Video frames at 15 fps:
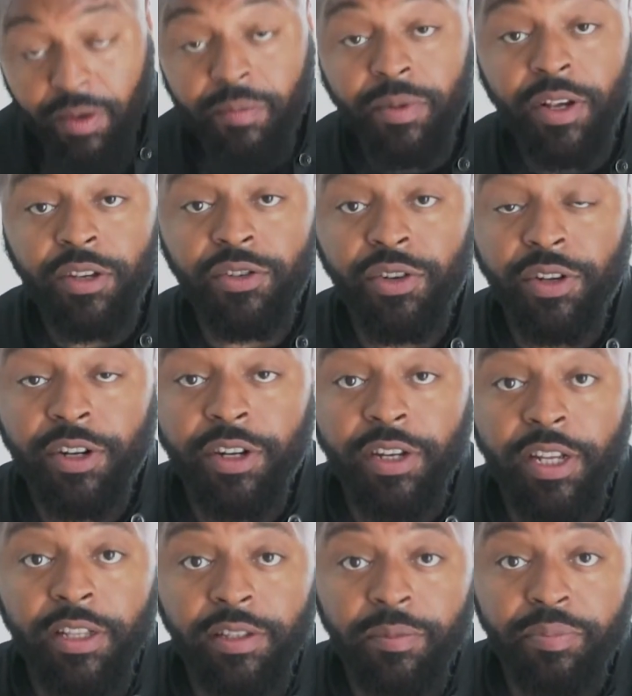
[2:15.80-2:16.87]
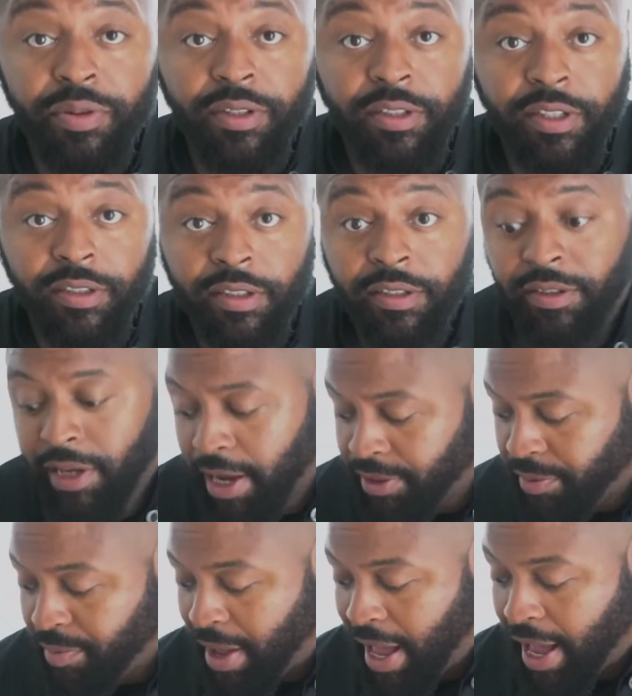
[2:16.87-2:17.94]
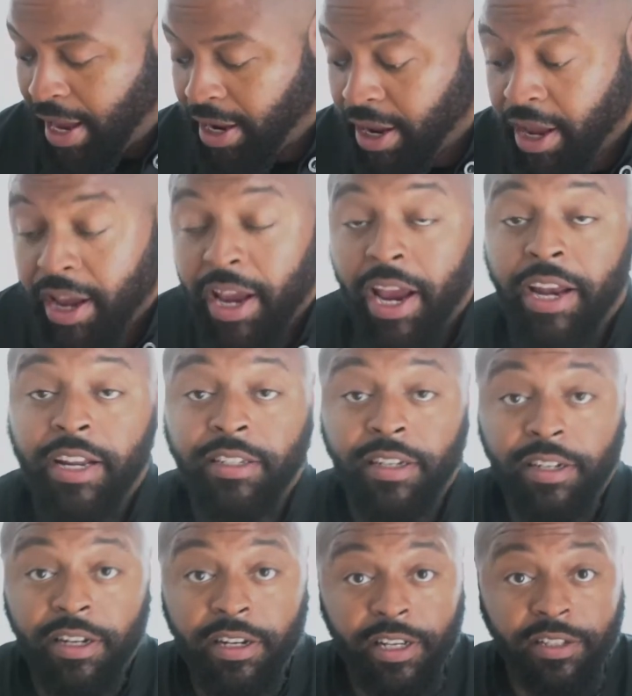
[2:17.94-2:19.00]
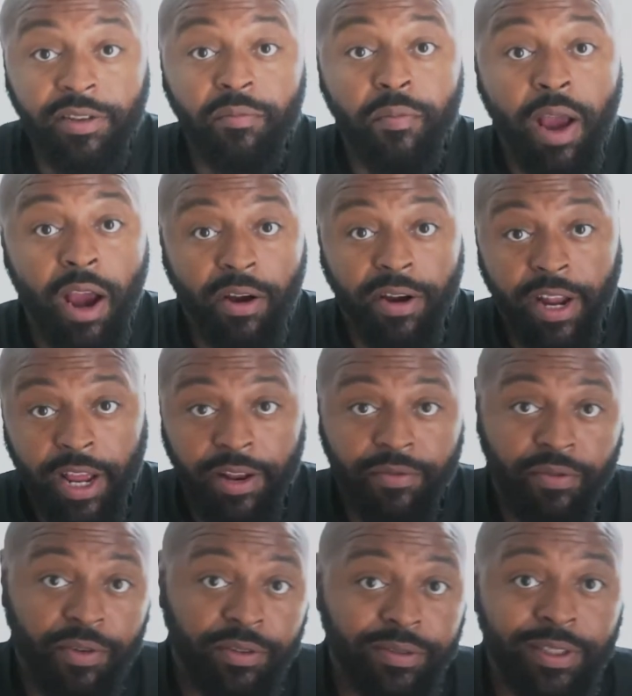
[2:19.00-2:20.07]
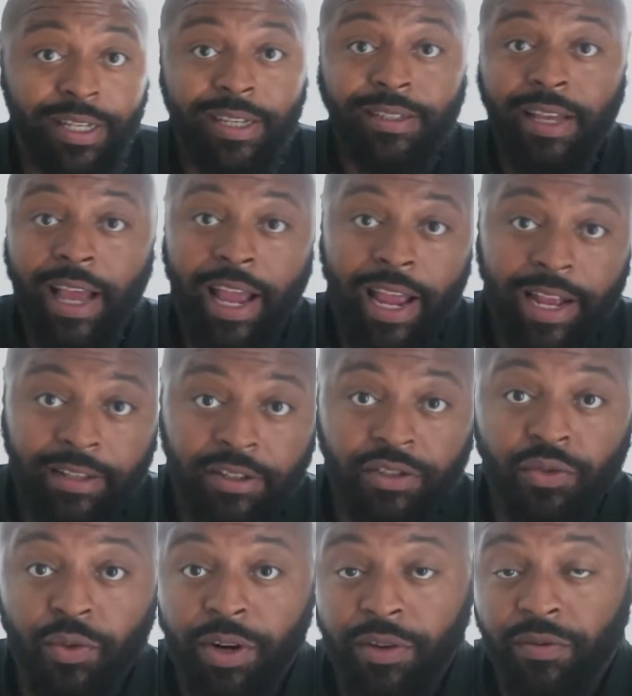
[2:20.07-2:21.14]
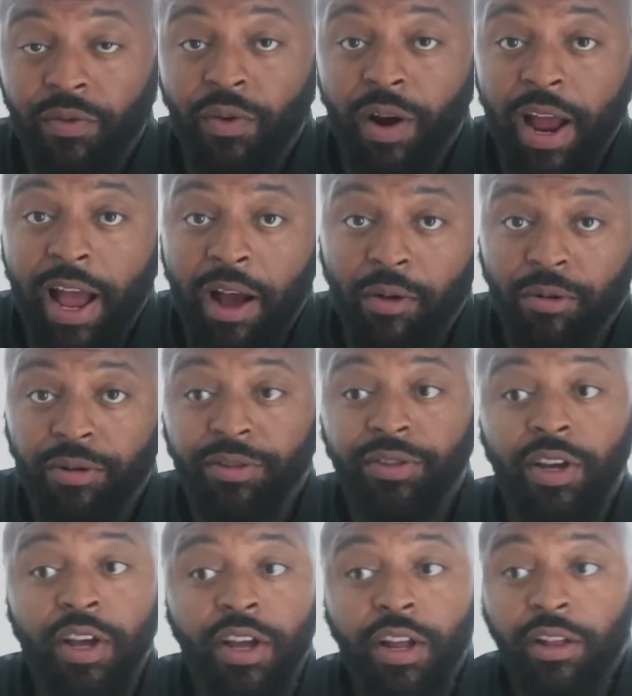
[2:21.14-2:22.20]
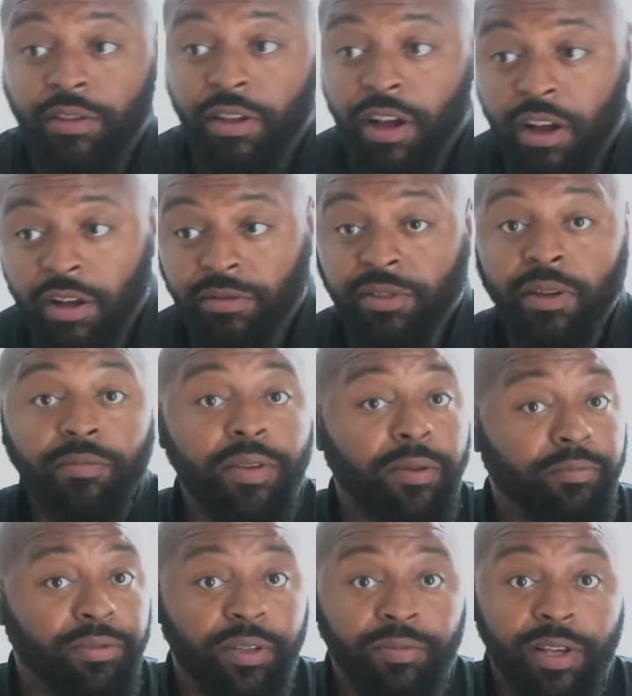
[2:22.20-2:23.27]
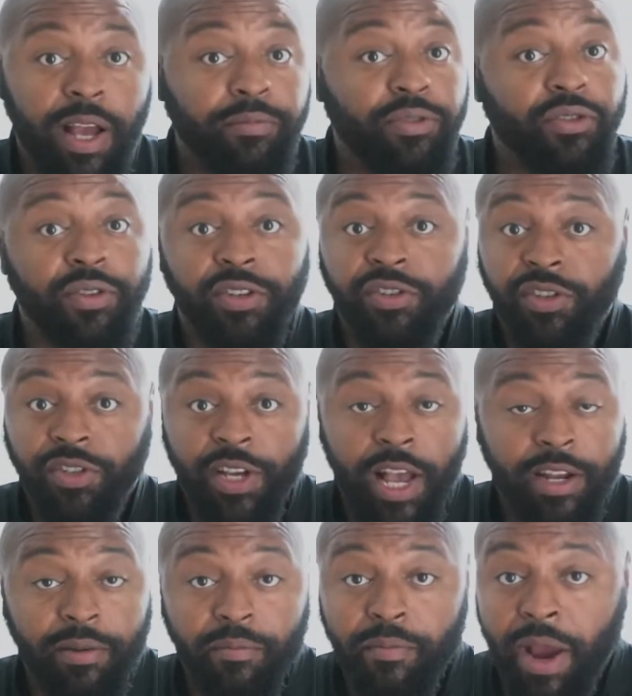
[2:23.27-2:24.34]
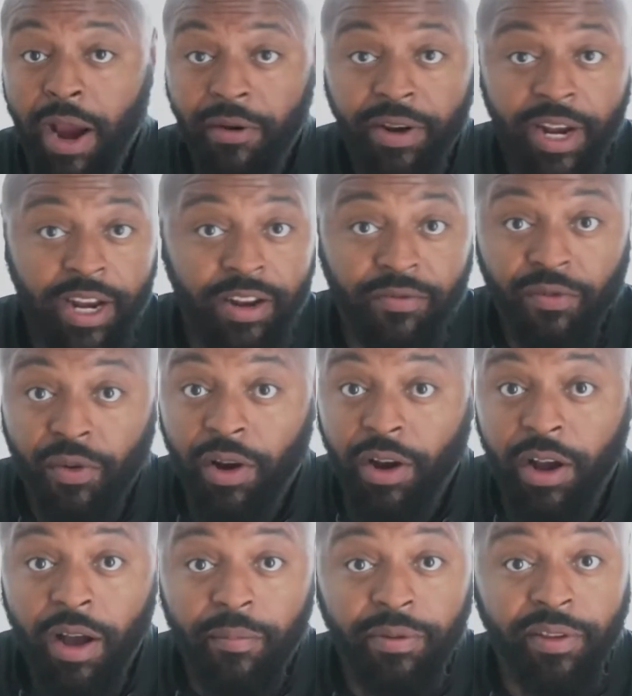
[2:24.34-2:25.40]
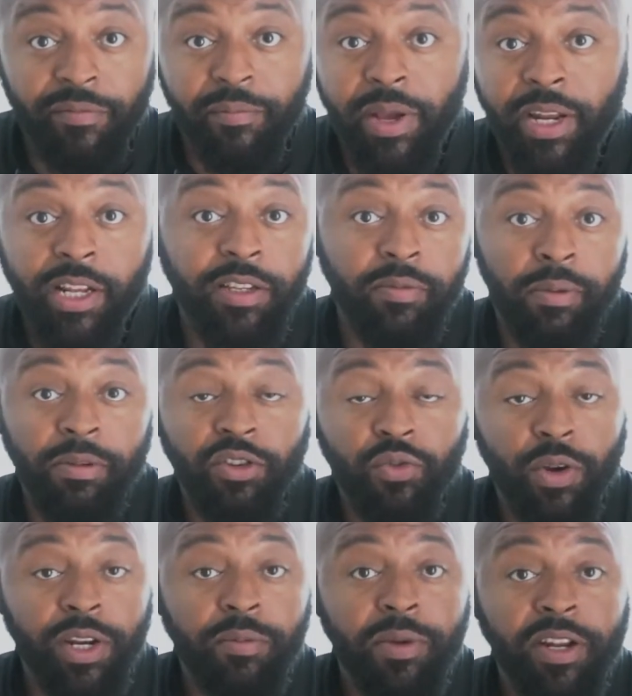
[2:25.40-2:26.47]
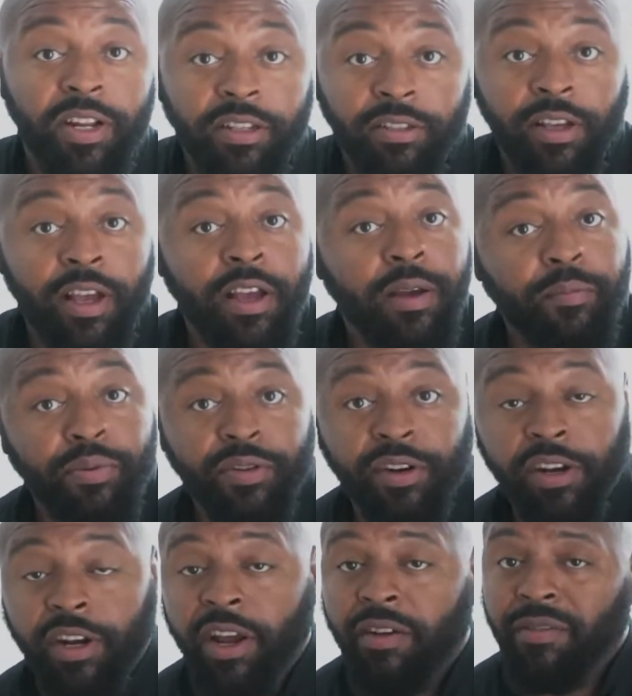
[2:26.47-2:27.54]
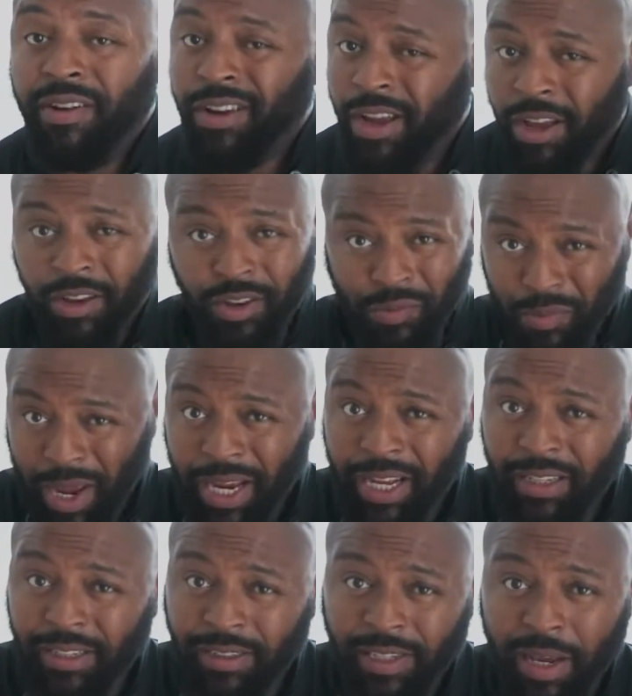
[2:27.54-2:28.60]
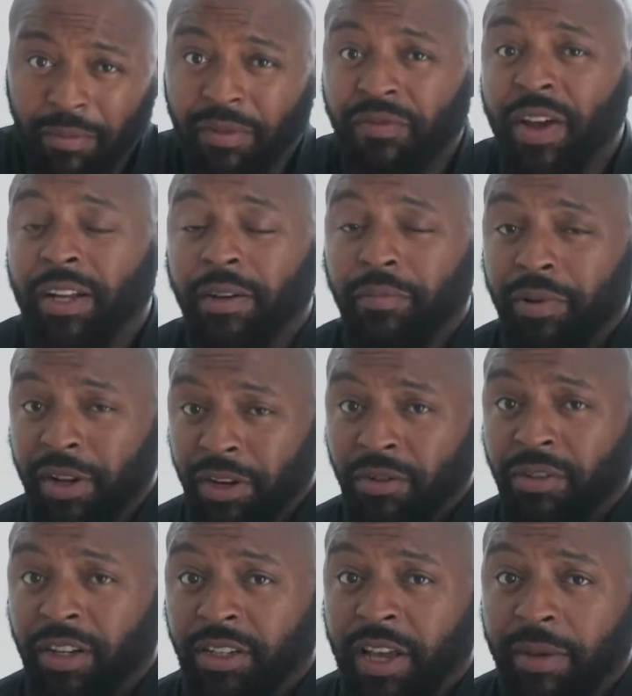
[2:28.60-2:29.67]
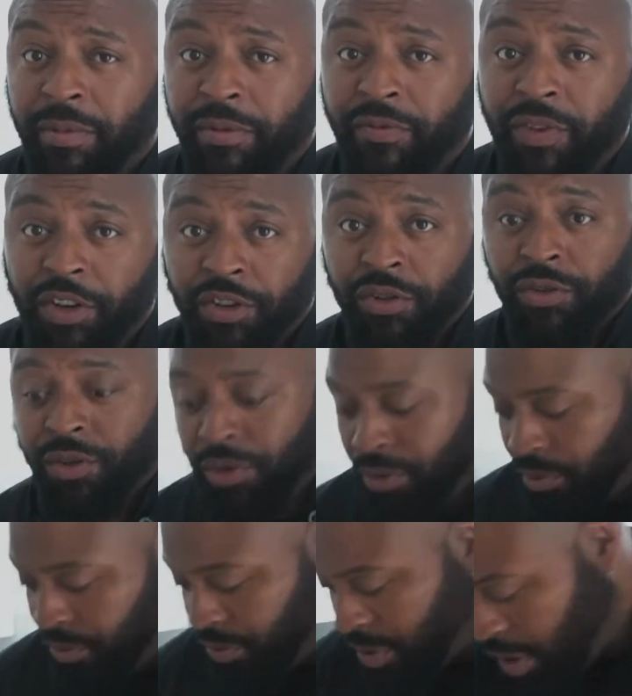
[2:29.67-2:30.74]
Because you're gonna need to put this inside the bag and it's gonna need to marinate for at least 8 to 24 hours. Sometimes you can just kind of marinate it for a couple of minutes, maybe 20 minutes, put it in the oven. You may get the same effect depending on the type of fish you use.